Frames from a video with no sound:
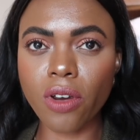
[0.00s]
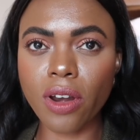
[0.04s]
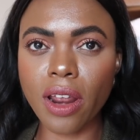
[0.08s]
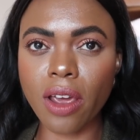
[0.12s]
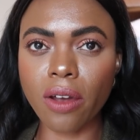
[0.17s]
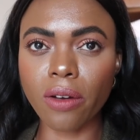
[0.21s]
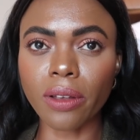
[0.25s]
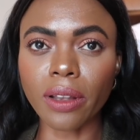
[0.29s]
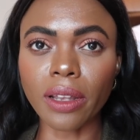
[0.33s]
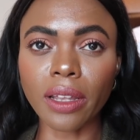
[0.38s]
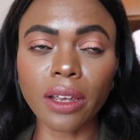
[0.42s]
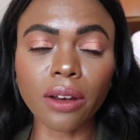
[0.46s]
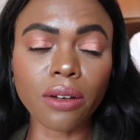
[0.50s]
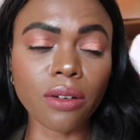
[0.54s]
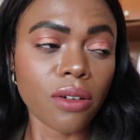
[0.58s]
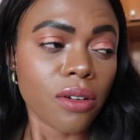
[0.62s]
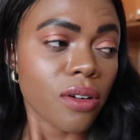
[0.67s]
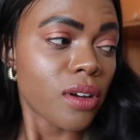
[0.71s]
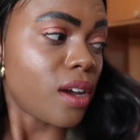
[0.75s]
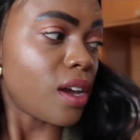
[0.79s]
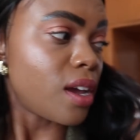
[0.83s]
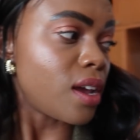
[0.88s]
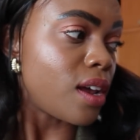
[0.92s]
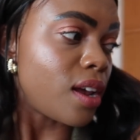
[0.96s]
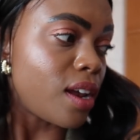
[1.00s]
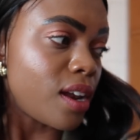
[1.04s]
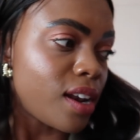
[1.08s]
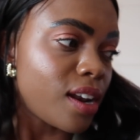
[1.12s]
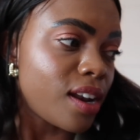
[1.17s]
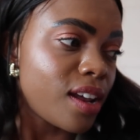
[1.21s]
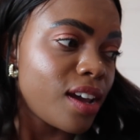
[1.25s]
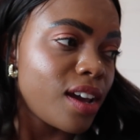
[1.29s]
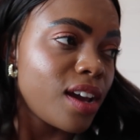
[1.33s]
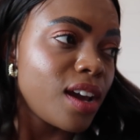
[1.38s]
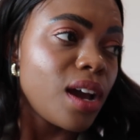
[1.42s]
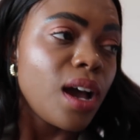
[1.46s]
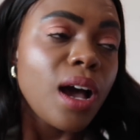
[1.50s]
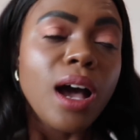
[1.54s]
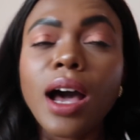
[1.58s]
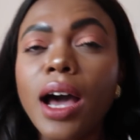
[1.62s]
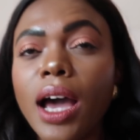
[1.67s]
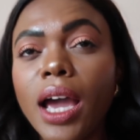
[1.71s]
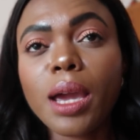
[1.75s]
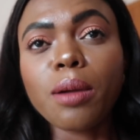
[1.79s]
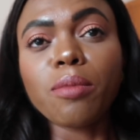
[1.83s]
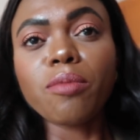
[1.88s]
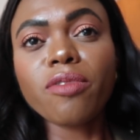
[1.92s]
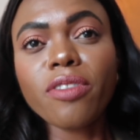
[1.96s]
an hour later and
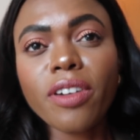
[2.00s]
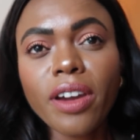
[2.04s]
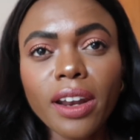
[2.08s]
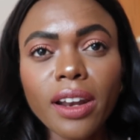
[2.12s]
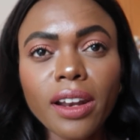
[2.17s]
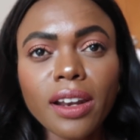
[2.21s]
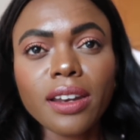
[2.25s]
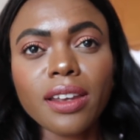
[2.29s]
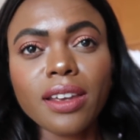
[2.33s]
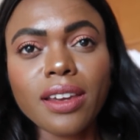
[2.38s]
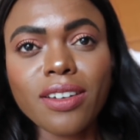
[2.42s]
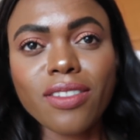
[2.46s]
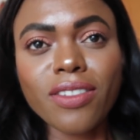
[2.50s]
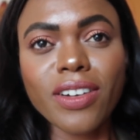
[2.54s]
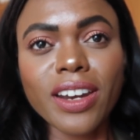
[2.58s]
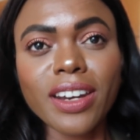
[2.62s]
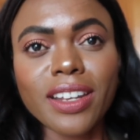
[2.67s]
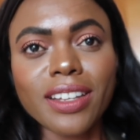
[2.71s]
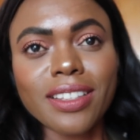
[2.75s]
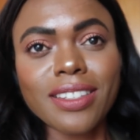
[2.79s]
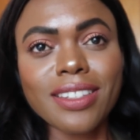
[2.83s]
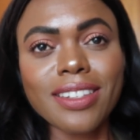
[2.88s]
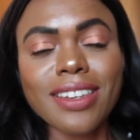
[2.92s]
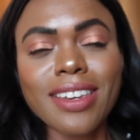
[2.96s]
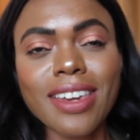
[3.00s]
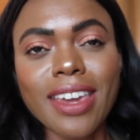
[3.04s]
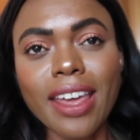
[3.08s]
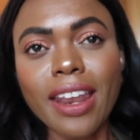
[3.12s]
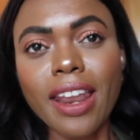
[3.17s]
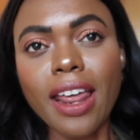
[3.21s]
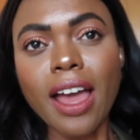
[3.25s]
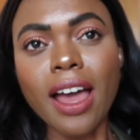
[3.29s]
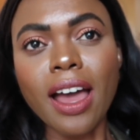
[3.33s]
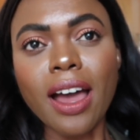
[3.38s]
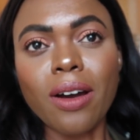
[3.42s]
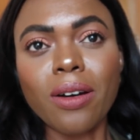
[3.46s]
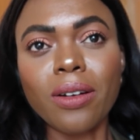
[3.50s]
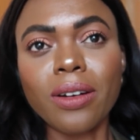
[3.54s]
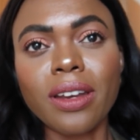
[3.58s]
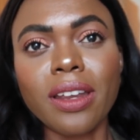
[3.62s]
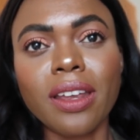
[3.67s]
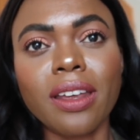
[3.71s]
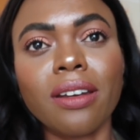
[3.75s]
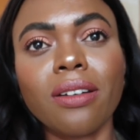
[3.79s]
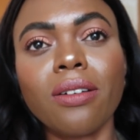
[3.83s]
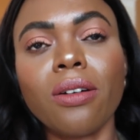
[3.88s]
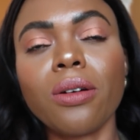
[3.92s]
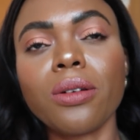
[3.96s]
I am finally ready to get out
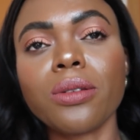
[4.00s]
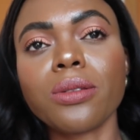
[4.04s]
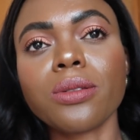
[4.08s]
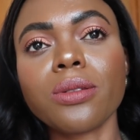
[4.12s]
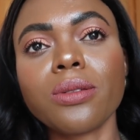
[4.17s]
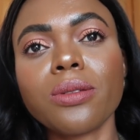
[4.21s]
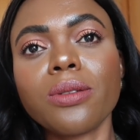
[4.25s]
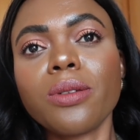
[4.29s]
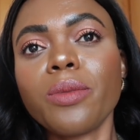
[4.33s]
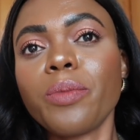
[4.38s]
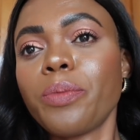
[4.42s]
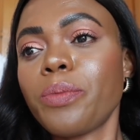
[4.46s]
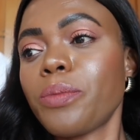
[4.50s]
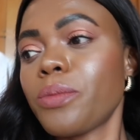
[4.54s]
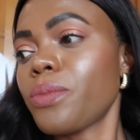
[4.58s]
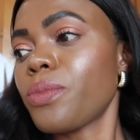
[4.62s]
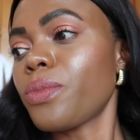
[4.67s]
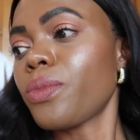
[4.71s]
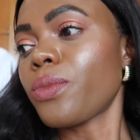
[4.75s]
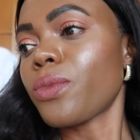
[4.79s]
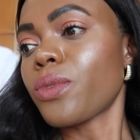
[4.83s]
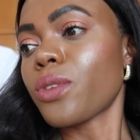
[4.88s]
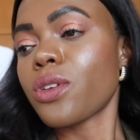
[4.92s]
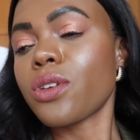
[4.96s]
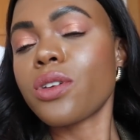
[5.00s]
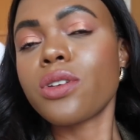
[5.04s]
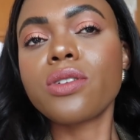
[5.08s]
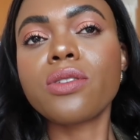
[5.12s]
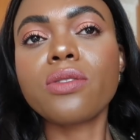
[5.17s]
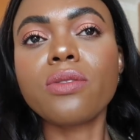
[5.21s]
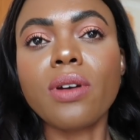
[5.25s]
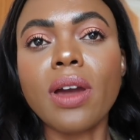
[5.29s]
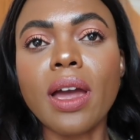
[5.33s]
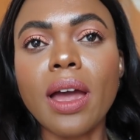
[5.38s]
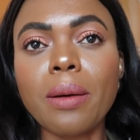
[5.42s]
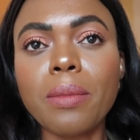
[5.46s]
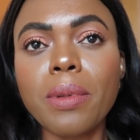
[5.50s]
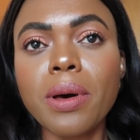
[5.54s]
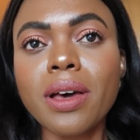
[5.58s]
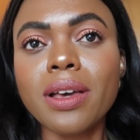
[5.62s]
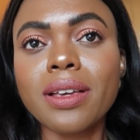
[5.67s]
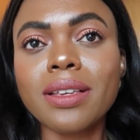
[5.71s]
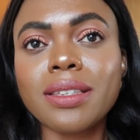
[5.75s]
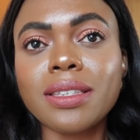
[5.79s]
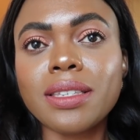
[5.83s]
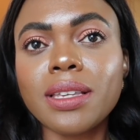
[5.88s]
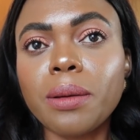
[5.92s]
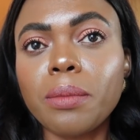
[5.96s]
and also grab
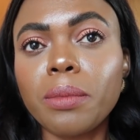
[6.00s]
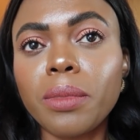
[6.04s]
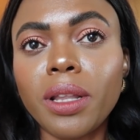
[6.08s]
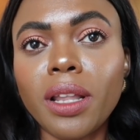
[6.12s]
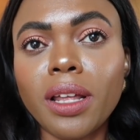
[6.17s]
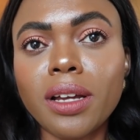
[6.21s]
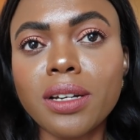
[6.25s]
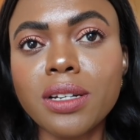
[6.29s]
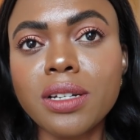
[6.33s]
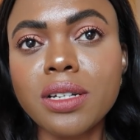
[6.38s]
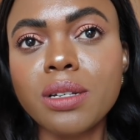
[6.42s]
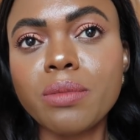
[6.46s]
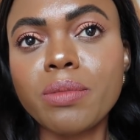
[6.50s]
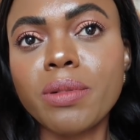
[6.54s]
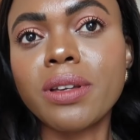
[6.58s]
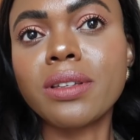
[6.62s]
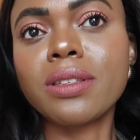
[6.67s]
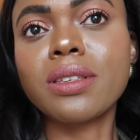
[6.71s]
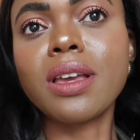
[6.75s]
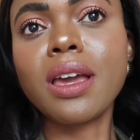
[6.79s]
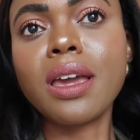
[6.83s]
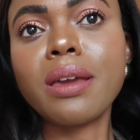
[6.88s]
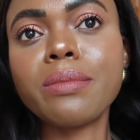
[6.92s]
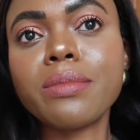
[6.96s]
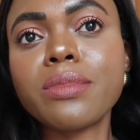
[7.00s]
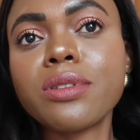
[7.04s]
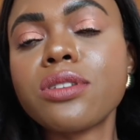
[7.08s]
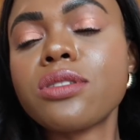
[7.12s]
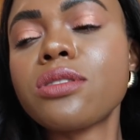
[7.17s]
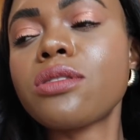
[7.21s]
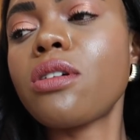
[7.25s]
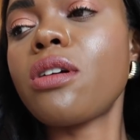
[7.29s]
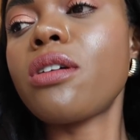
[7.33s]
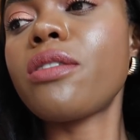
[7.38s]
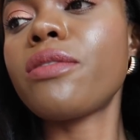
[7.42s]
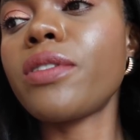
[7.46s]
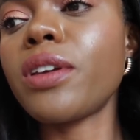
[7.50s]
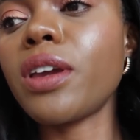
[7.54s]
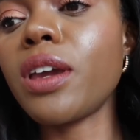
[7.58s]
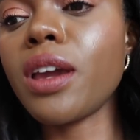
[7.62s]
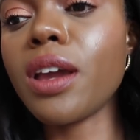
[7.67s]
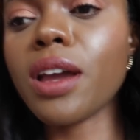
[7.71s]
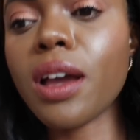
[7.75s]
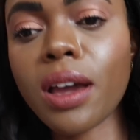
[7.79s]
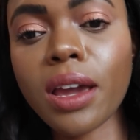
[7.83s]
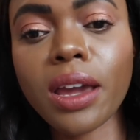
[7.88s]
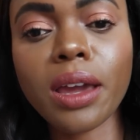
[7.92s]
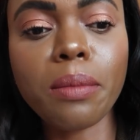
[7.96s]
some lunch because I am
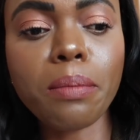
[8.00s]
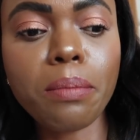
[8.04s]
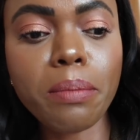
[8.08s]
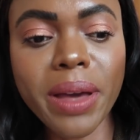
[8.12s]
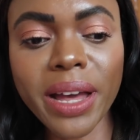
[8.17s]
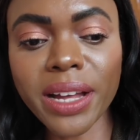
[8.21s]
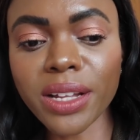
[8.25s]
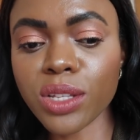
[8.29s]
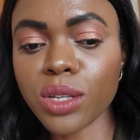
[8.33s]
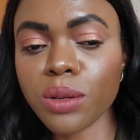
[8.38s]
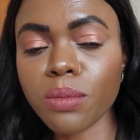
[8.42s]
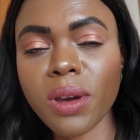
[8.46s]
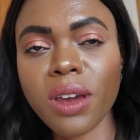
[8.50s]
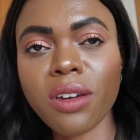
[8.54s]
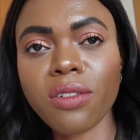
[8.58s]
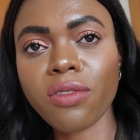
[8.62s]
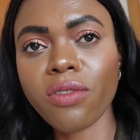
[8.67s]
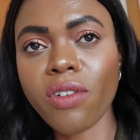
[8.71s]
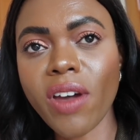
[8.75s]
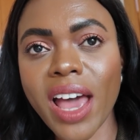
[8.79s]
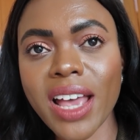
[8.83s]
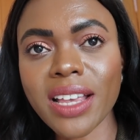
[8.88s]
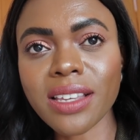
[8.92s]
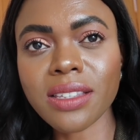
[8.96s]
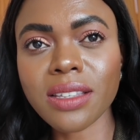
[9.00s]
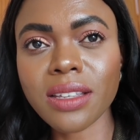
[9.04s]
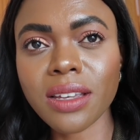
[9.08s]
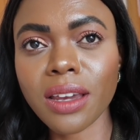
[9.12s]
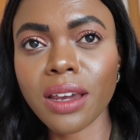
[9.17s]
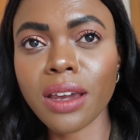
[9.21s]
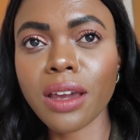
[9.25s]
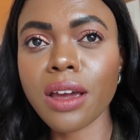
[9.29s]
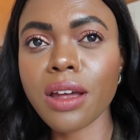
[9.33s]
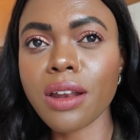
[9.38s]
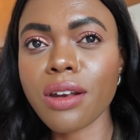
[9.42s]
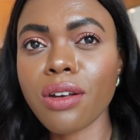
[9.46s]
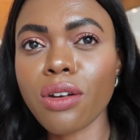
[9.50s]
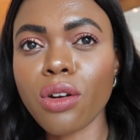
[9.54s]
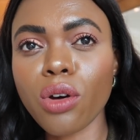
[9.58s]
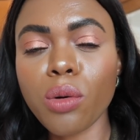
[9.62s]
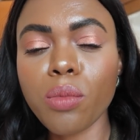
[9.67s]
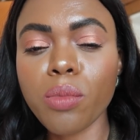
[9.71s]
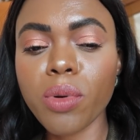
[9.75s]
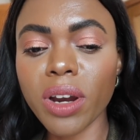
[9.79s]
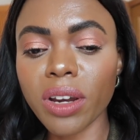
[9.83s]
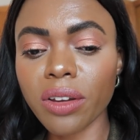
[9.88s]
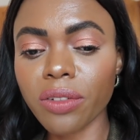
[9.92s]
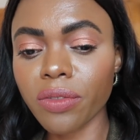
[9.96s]
starving. I am back to my fasting, no
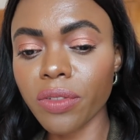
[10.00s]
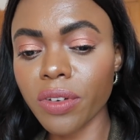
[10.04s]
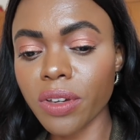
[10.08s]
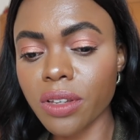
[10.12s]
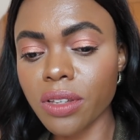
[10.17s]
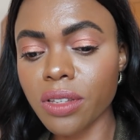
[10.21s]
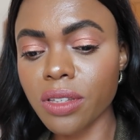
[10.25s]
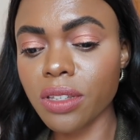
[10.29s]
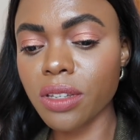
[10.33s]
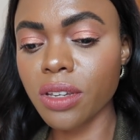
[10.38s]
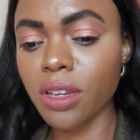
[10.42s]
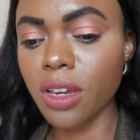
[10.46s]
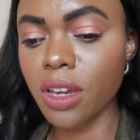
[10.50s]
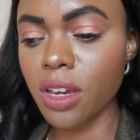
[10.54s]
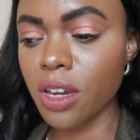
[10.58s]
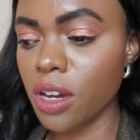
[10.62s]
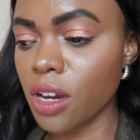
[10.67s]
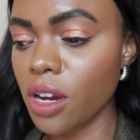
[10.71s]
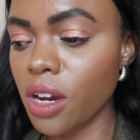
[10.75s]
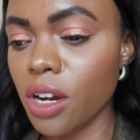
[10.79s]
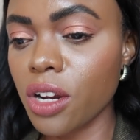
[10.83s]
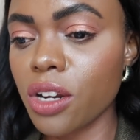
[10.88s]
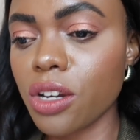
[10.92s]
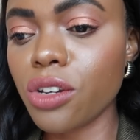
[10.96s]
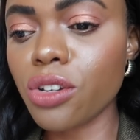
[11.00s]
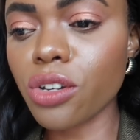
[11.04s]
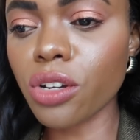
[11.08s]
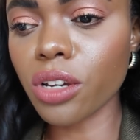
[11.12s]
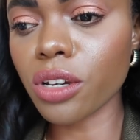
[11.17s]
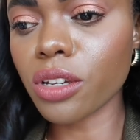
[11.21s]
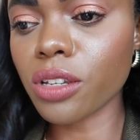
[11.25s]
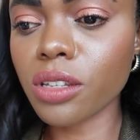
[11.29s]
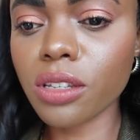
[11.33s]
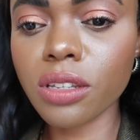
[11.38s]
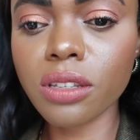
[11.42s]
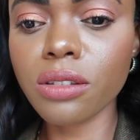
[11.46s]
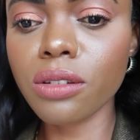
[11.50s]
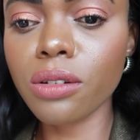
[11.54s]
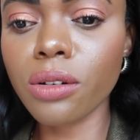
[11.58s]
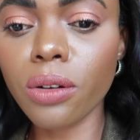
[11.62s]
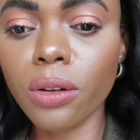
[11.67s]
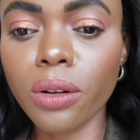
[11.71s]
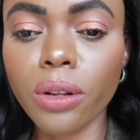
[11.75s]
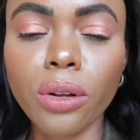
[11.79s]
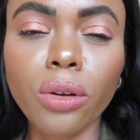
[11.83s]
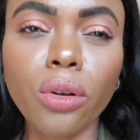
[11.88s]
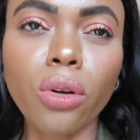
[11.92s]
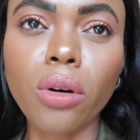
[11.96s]
breakfast, just, you
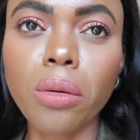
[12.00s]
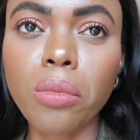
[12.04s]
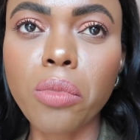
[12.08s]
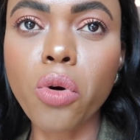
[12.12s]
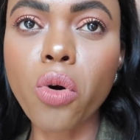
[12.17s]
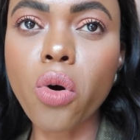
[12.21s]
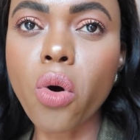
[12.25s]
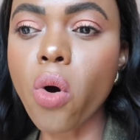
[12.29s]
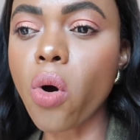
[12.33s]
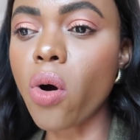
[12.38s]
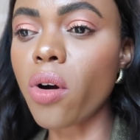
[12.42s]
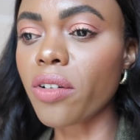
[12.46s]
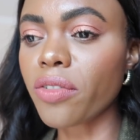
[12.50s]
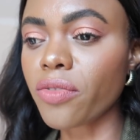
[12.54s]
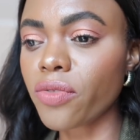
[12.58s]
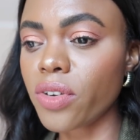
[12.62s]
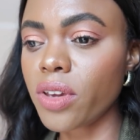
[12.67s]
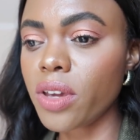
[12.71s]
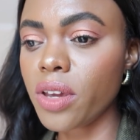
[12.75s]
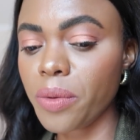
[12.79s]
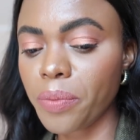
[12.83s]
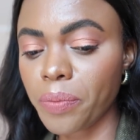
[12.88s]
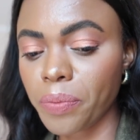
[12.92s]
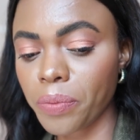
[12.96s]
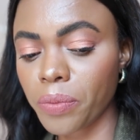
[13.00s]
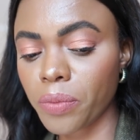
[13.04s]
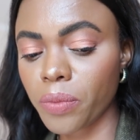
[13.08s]
know, the normal coffee